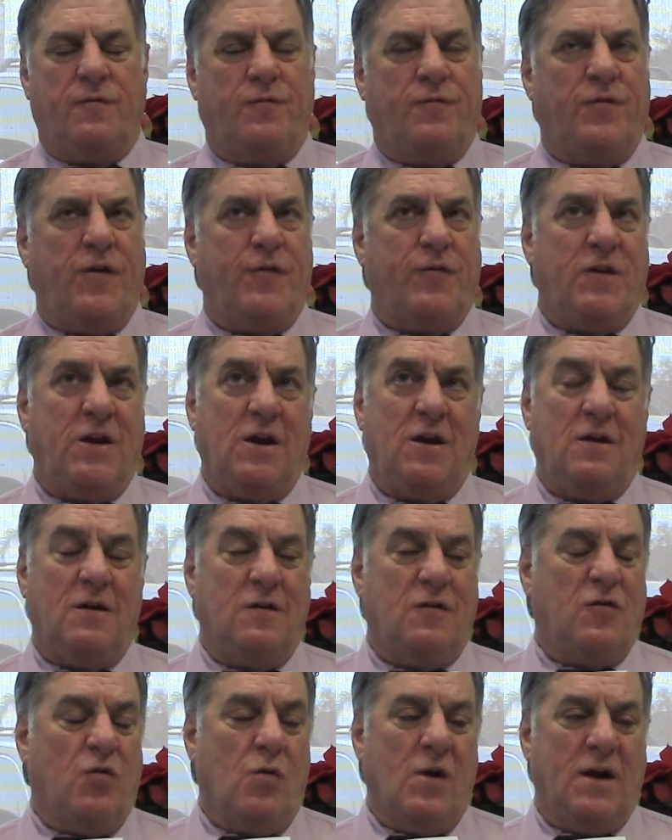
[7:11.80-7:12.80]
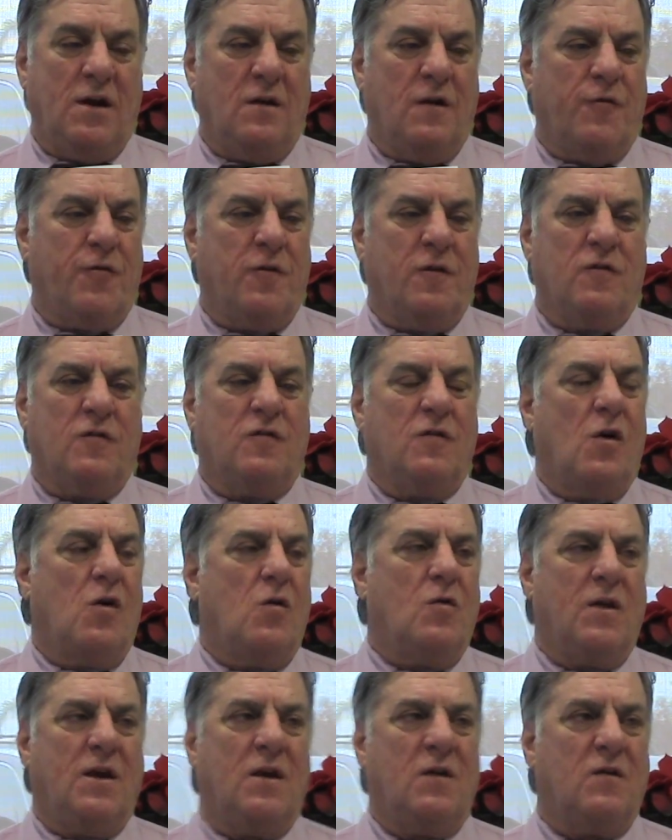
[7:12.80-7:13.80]
15, 20 different
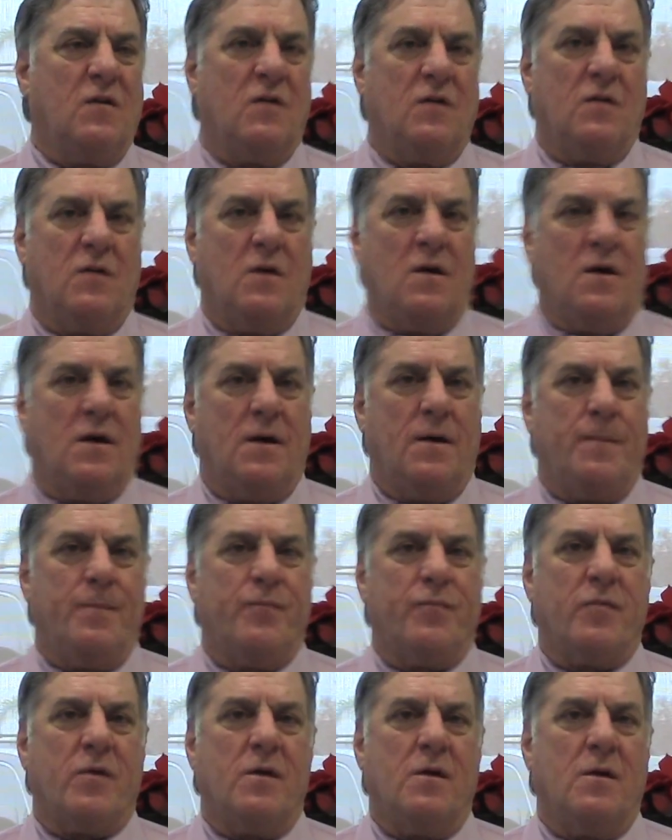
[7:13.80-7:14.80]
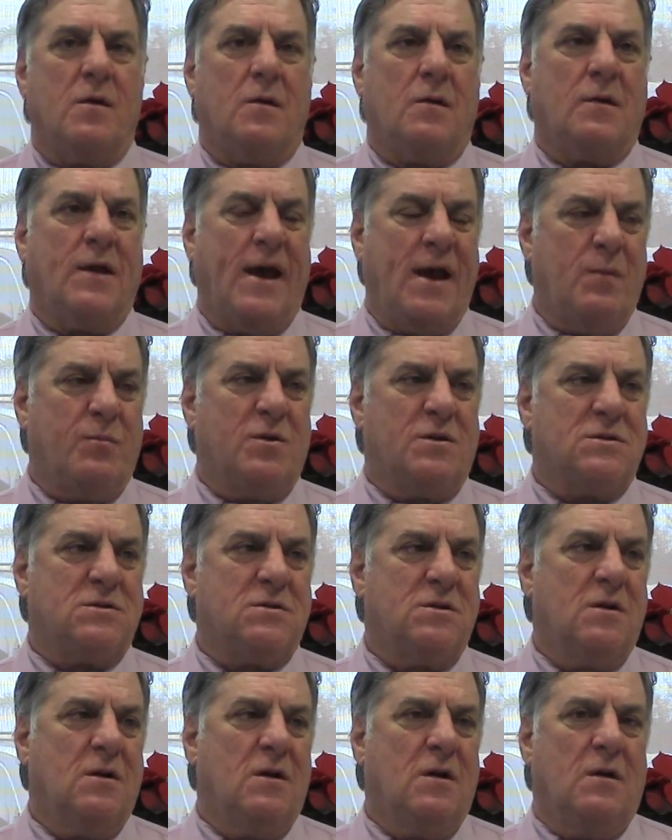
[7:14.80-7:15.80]
zoning
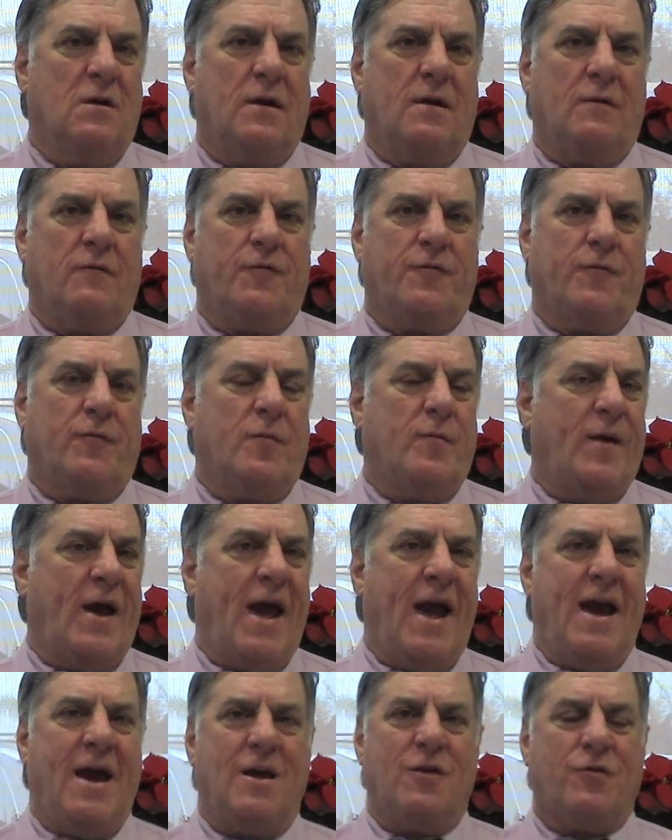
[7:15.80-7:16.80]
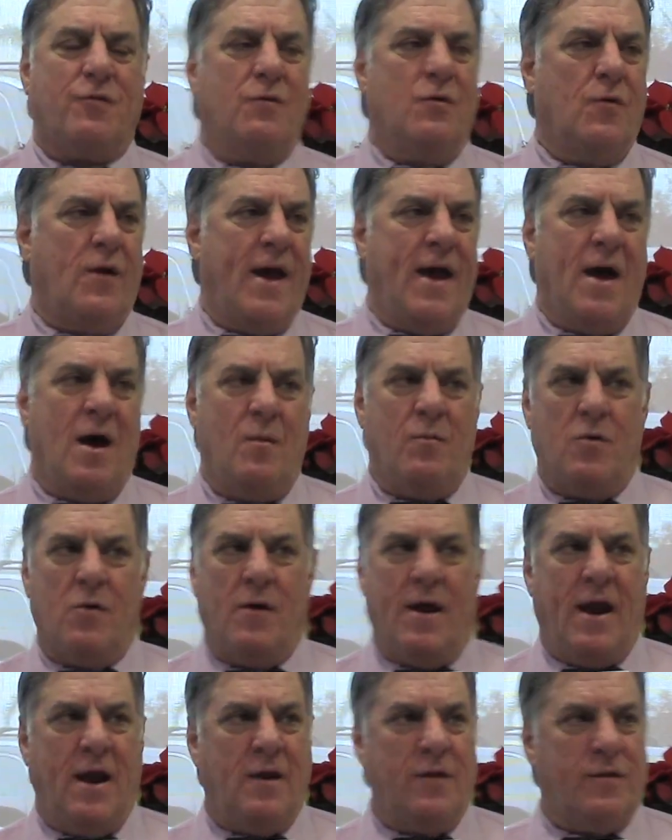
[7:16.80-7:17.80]
labels, from A through M
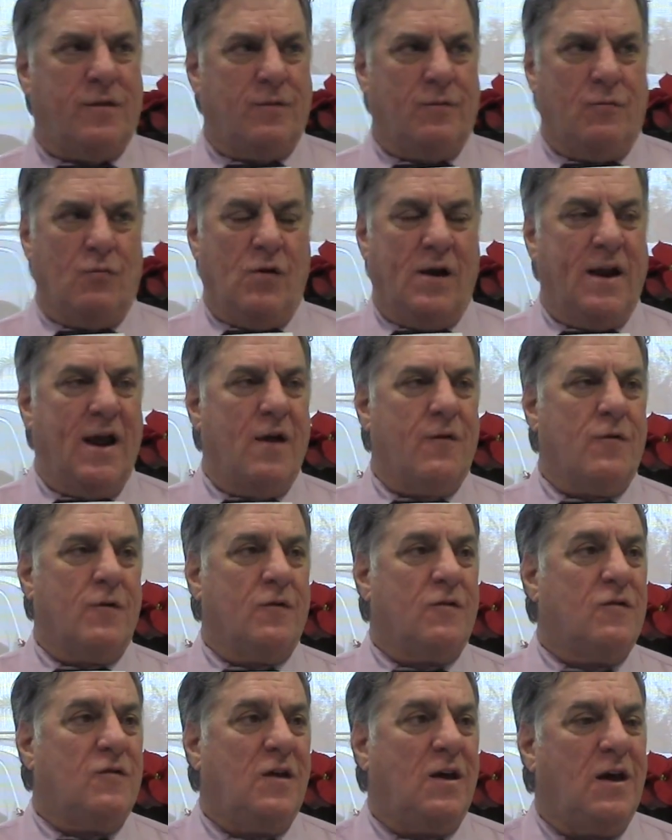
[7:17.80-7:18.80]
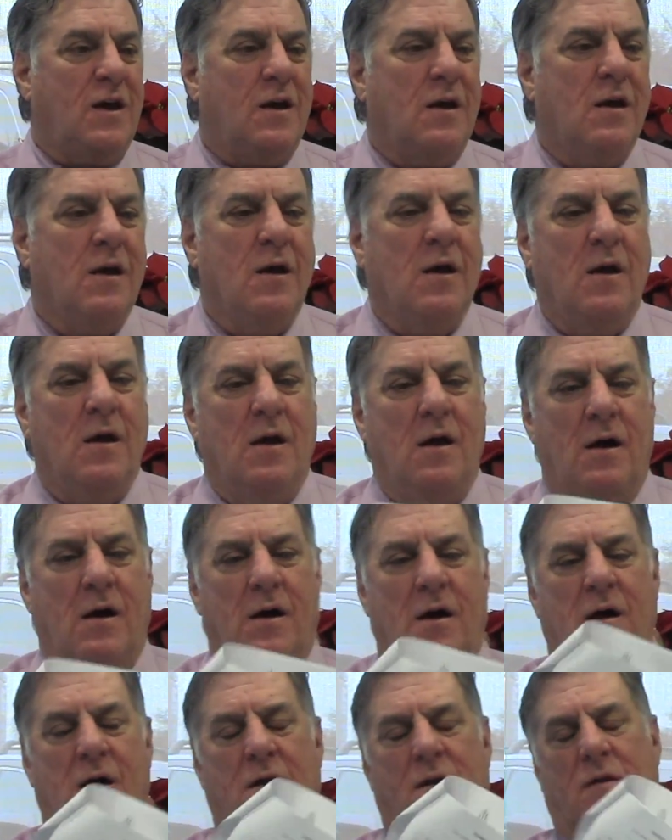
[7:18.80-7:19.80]
or A whatever, Z,
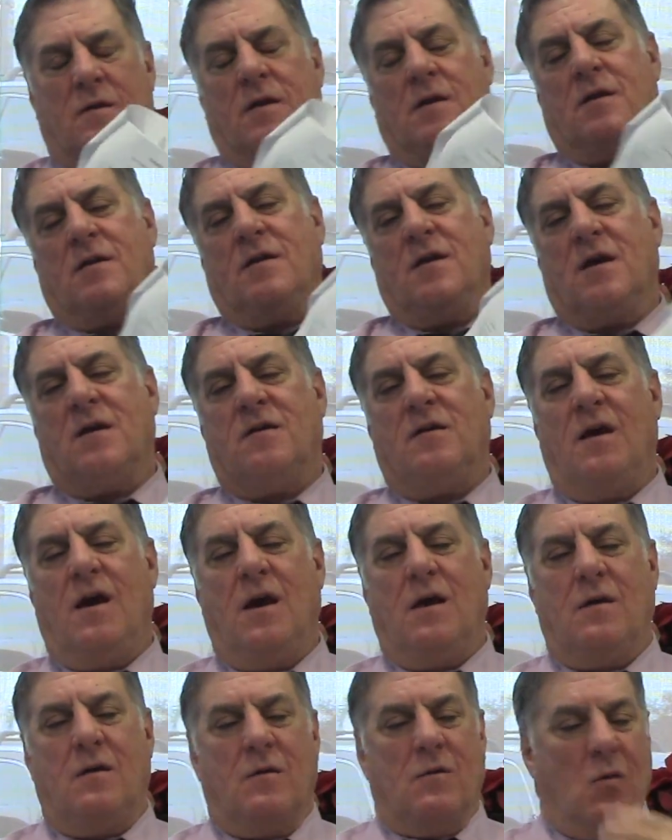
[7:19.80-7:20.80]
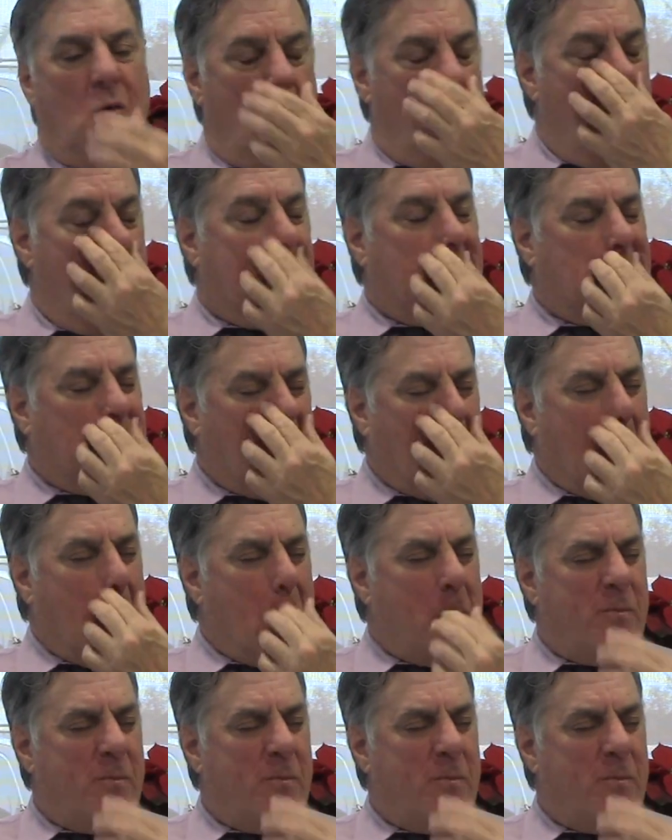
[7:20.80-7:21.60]
that'll dictate what